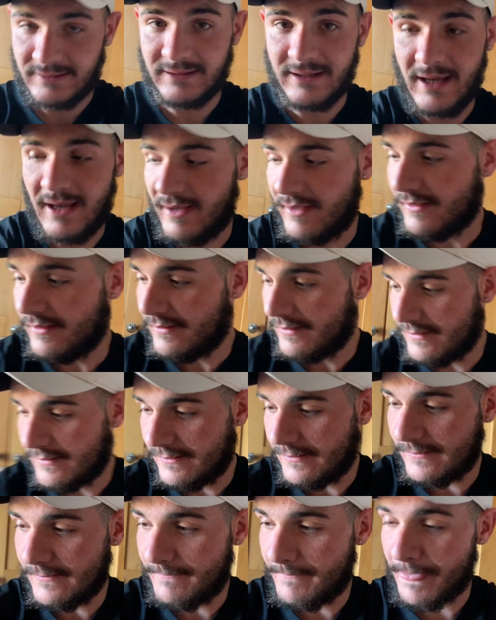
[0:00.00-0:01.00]
get
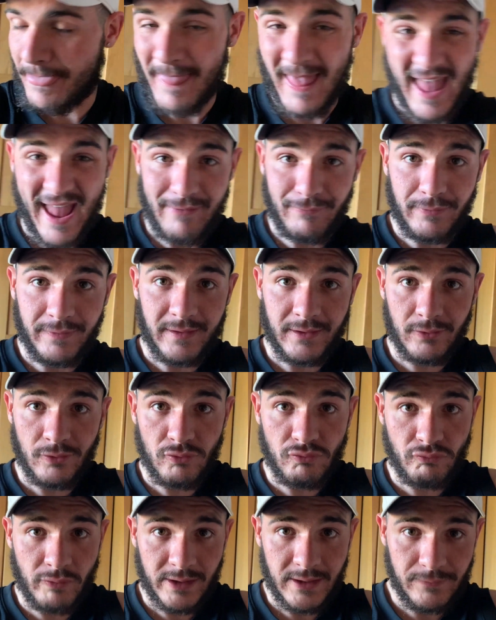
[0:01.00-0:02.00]

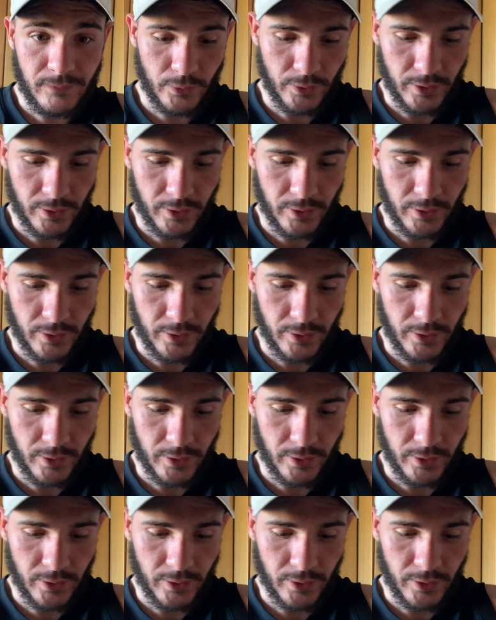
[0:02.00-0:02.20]
everything ready for